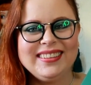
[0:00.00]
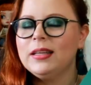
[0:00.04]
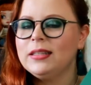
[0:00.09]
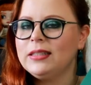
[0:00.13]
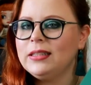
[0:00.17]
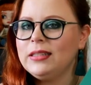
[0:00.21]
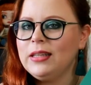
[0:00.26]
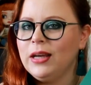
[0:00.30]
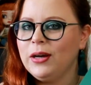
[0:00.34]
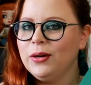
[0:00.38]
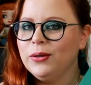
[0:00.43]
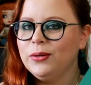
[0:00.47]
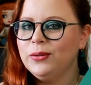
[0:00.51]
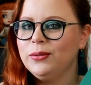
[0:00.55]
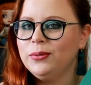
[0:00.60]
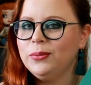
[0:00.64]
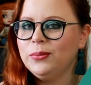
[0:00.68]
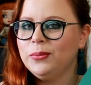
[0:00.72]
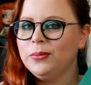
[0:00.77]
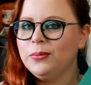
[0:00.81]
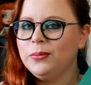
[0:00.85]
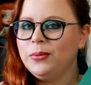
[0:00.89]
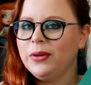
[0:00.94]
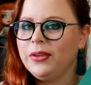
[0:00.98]

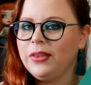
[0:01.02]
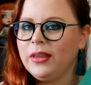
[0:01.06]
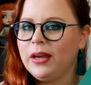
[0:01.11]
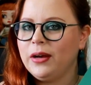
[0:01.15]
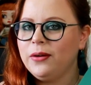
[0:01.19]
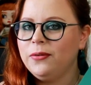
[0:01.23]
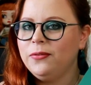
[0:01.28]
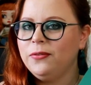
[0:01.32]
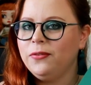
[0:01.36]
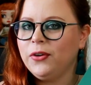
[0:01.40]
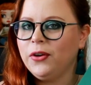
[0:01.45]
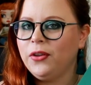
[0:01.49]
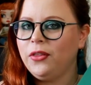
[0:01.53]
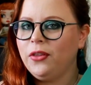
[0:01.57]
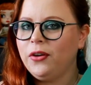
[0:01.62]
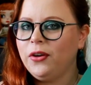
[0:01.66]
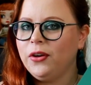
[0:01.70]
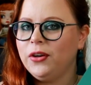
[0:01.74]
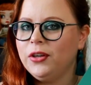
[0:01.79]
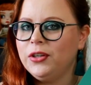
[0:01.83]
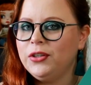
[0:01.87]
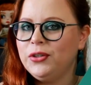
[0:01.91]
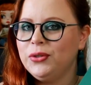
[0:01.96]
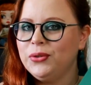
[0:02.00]
So, without further
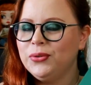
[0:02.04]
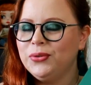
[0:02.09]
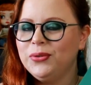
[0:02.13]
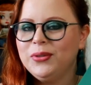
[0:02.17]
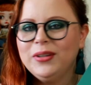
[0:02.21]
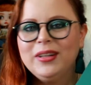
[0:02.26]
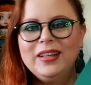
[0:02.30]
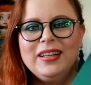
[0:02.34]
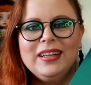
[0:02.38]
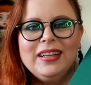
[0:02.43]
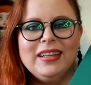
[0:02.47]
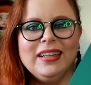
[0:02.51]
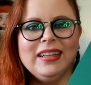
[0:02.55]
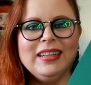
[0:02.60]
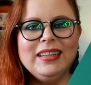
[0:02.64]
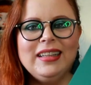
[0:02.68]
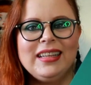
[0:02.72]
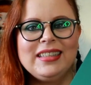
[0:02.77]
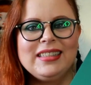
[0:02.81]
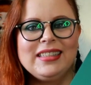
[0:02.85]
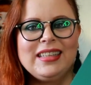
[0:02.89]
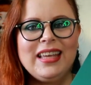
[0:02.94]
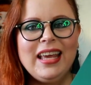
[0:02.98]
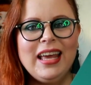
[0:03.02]
ado,
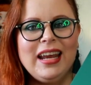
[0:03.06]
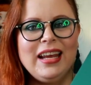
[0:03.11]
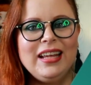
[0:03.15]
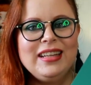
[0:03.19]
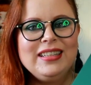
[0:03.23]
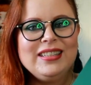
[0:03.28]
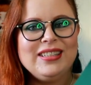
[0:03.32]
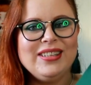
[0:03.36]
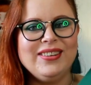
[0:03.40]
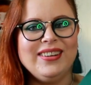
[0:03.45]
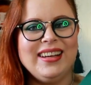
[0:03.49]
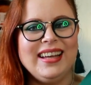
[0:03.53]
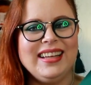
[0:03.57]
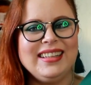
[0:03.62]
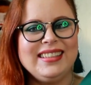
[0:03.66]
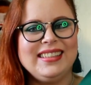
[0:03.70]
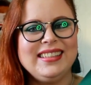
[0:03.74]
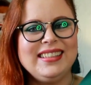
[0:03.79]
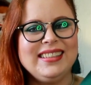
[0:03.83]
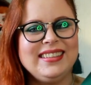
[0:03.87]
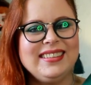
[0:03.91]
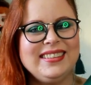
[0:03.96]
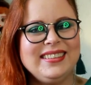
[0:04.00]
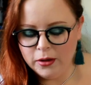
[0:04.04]
let's get into
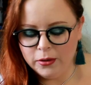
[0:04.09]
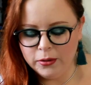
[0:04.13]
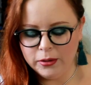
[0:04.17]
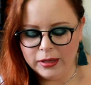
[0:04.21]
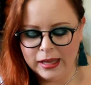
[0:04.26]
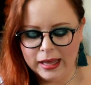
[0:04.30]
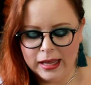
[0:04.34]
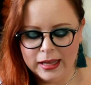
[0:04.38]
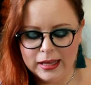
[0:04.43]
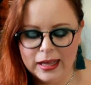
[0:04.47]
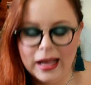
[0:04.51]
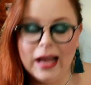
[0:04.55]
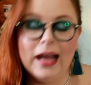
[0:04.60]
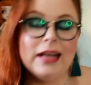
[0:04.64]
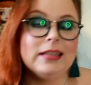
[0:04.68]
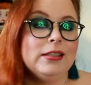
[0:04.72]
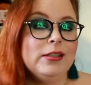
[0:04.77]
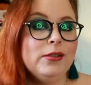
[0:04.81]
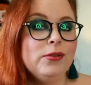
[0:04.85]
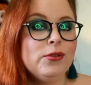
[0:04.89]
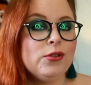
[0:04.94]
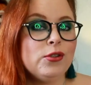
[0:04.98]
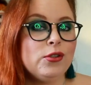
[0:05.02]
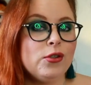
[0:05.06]
it. Okay,
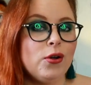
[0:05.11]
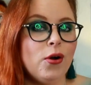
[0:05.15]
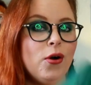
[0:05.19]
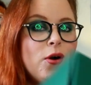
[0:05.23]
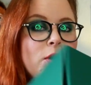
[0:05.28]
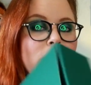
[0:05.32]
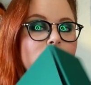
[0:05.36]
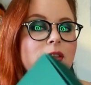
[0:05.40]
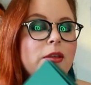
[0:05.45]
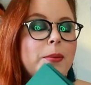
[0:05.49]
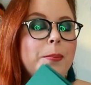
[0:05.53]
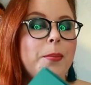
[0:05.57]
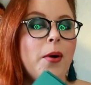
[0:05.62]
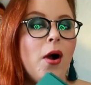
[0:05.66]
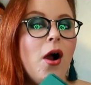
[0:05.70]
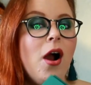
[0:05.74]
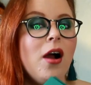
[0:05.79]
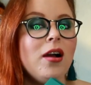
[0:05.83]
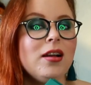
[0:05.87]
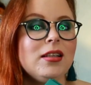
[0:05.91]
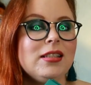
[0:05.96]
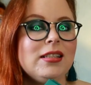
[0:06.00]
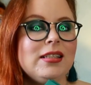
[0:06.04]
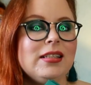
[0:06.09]
as you saw, the
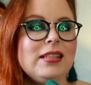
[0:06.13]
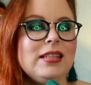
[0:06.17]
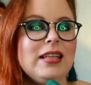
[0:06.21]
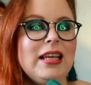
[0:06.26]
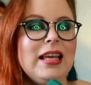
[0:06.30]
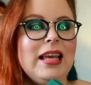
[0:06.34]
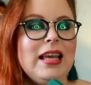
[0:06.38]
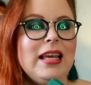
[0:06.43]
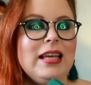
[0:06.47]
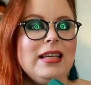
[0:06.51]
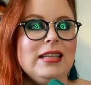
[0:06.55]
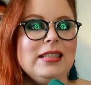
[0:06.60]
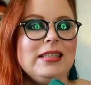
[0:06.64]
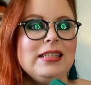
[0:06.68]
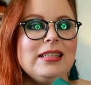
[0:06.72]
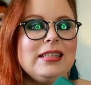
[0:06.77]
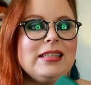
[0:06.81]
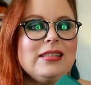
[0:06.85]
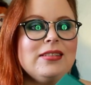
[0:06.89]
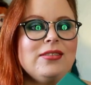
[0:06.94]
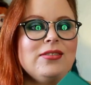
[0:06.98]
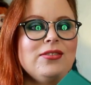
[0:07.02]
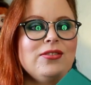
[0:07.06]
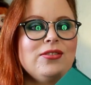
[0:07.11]
box
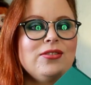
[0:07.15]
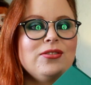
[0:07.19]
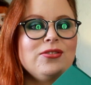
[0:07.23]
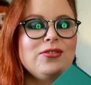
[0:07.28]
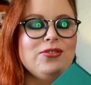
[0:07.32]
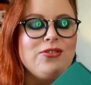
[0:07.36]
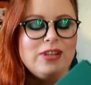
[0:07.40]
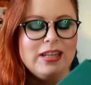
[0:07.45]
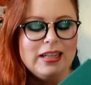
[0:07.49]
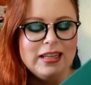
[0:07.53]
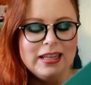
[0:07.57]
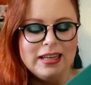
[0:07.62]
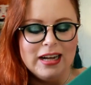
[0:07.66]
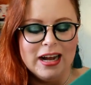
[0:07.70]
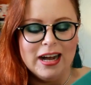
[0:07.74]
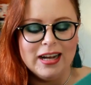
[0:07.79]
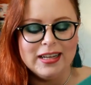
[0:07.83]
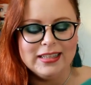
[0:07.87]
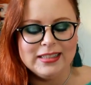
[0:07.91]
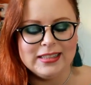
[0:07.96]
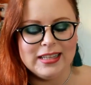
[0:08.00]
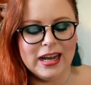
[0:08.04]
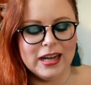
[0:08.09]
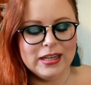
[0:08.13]
is really
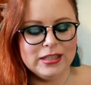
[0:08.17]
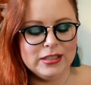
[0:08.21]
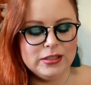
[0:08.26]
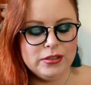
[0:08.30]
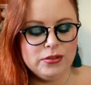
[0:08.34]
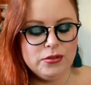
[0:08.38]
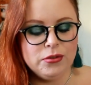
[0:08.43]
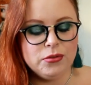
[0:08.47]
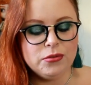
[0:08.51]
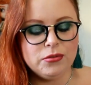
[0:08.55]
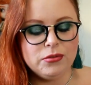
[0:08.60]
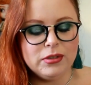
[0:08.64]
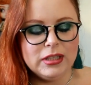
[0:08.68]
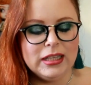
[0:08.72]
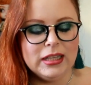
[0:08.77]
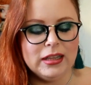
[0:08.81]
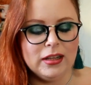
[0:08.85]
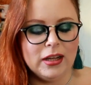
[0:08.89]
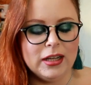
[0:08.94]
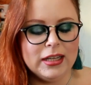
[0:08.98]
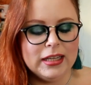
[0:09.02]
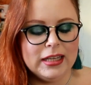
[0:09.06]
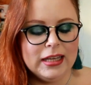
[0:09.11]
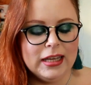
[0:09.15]
nice. I do really
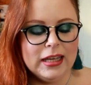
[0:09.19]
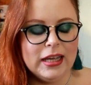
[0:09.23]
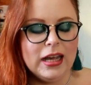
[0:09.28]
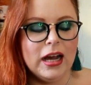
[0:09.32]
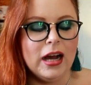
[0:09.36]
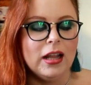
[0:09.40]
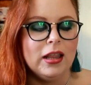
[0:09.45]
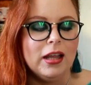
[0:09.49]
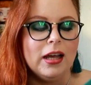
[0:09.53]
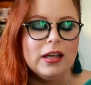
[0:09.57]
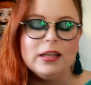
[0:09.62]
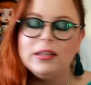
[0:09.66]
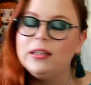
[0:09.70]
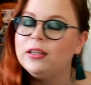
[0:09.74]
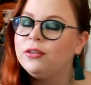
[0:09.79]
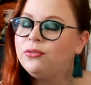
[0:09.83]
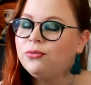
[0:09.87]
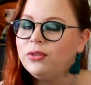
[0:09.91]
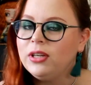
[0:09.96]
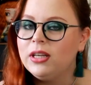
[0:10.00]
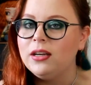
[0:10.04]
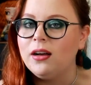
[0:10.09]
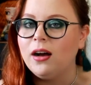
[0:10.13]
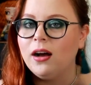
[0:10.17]
like it. I like the
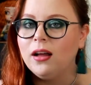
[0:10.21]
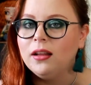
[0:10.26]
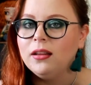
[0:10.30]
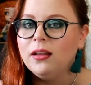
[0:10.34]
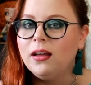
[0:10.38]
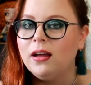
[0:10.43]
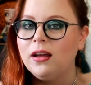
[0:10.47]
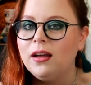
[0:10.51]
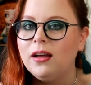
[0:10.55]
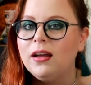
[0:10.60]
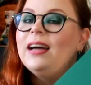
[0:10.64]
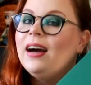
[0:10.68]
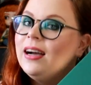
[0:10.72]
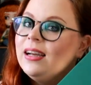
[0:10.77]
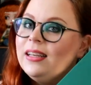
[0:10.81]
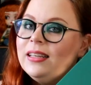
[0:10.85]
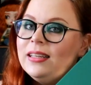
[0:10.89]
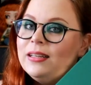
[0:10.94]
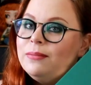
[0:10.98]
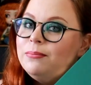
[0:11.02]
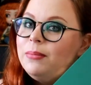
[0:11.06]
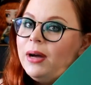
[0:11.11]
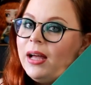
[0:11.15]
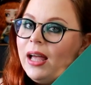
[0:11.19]
green color. I
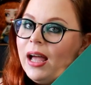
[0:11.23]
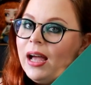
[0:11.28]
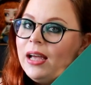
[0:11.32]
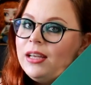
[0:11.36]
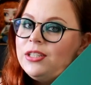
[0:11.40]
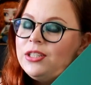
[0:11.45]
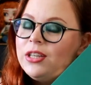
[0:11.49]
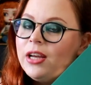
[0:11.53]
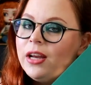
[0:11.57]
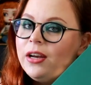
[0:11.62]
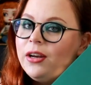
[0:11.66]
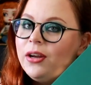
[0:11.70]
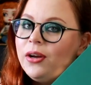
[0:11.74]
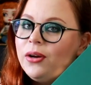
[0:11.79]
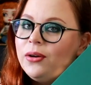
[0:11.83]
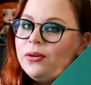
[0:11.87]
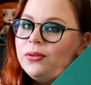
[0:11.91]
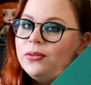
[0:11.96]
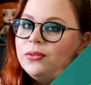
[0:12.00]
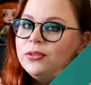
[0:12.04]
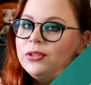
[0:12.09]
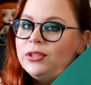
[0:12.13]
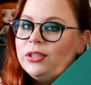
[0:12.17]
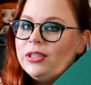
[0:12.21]
did my
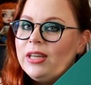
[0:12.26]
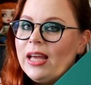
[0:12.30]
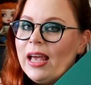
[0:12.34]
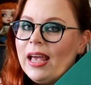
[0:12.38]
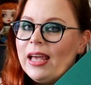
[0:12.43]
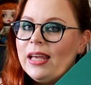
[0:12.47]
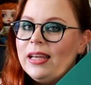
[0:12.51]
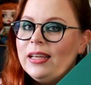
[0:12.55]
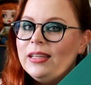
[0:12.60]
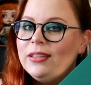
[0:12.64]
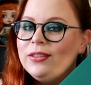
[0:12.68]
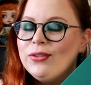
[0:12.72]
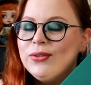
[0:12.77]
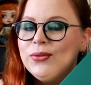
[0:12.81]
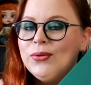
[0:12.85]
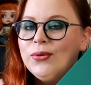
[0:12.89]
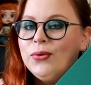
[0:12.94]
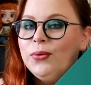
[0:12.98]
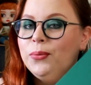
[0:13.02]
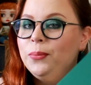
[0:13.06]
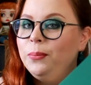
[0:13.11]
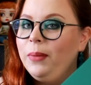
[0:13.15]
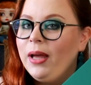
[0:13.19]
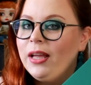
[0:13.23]
eyeshadow today
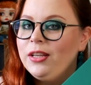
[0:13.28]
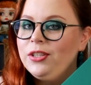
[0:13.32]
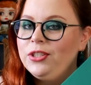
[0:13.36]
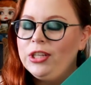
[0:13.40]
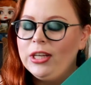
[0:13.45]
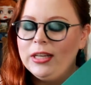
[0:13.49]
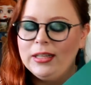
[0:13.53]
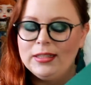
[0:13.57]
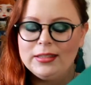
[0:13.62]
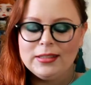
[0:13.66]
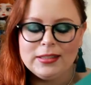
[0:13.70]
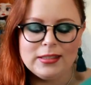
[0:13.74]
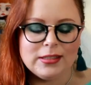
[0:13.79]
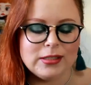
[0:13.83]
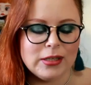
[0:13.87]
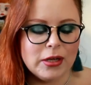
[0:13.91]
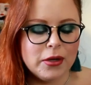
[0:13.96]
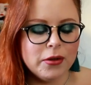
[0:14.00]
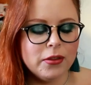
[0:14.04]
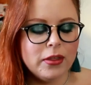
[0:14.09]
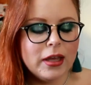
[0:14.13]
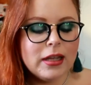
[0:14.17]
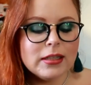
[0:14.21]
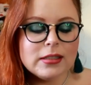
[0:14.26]
to match it,
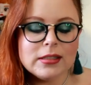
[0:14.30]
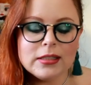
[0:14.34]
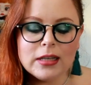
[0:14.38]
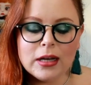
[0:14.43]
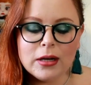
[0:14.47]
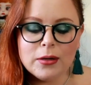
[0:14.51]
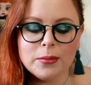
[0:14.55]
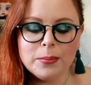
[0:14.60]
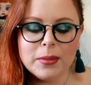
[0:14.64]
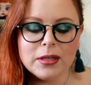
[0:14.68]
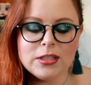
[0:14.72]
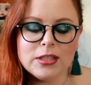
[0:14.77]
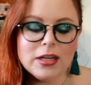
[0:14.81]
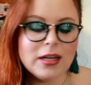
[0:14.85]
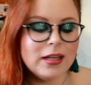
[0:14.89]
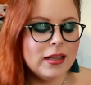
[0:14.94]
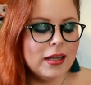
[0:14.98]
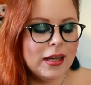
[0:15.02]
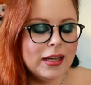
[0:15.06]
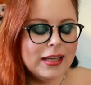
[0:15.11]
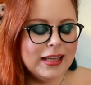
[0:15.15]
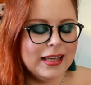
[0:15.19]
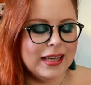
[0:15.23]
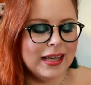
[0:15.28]
so that's how much I
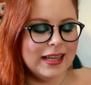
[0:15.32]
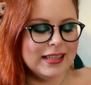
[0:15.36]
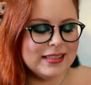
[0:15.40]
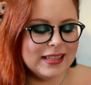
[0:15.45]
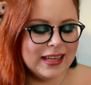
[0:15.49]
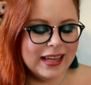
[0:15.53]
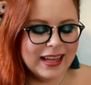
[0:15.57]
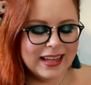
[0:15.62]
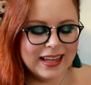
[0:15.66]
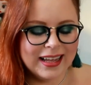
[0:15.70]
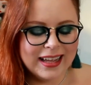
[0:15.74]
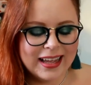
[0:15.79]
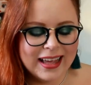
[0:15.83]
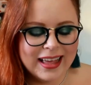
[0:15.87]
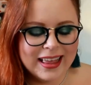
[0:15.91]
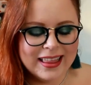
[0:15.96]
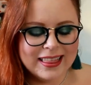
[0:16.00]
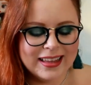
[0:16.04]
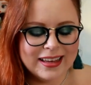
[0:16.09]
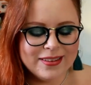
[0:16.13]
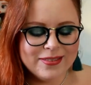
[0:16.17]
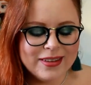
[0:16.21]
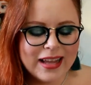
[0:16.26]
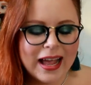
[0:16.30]
like it.
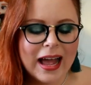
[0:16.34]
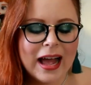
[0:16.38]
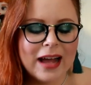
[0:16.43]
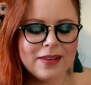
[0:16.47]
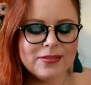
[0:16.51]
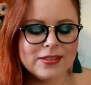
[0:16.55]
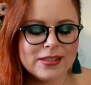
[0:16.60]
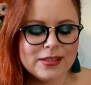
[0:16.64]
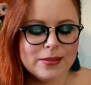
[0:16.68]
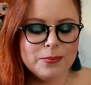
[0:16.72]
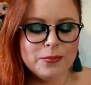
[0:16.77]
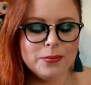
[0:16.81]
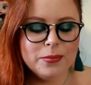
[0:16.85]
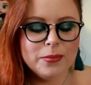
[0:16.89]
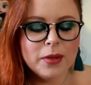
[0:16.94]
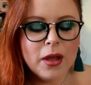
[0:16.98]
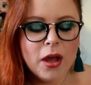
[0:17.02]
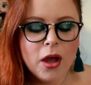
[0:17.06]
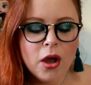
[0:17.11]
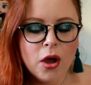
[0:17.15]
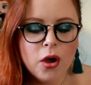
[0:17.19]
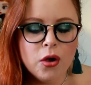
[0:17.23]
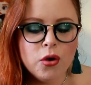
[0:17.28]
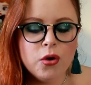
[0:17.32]
And then we have some
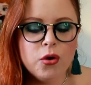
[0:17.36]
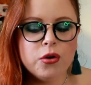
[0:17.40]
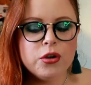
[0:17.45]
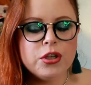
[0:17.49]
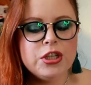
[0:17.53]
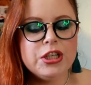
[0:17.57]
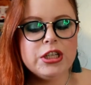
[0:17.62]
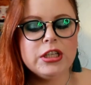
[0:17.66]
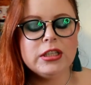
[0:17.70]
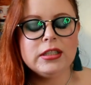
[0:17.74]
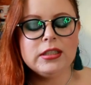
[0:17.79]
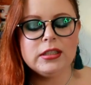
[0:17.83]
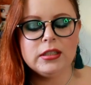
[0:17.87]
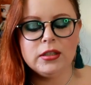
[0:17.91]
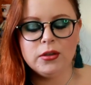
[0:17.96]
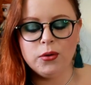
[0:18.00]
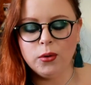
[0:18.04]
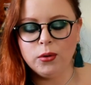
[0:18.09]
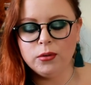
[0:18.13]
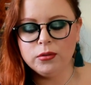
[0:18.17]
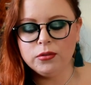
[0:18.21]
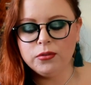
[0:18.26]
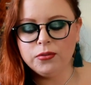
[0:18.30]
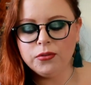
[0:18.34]
gorgeous
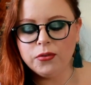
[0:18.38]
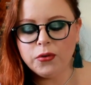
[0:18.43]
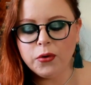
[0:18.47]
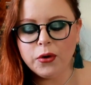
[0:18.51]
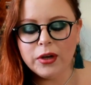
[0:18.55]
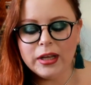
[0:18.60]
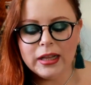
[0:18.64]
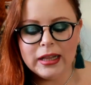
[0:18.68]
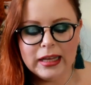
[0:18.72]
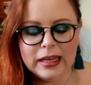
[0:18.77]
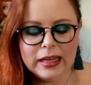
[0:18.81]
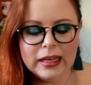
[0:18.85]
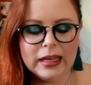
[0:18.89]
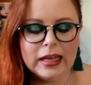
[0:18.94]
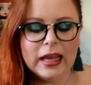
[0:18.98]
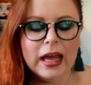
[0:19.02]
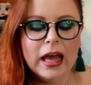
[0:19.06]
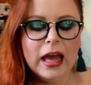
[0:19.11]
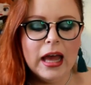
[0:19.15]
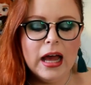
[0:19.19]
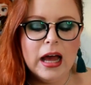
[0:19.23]
gold foiling